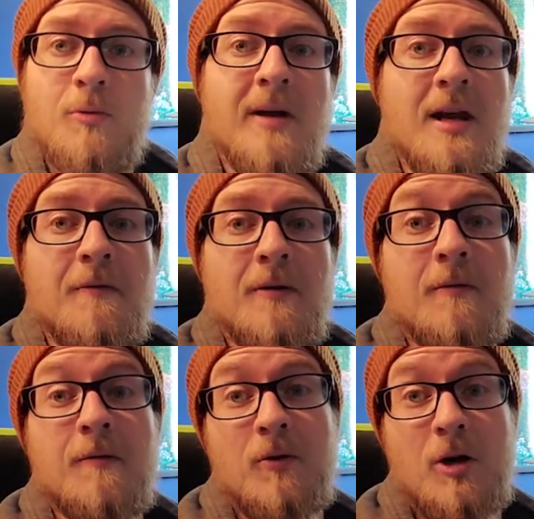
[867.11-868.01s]
benefit
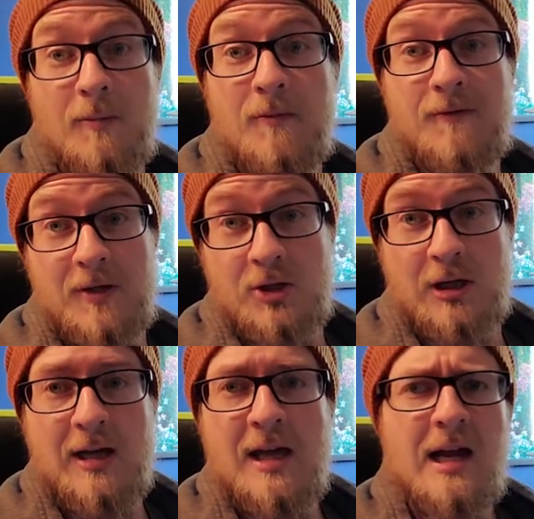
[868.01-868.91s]
from fishing.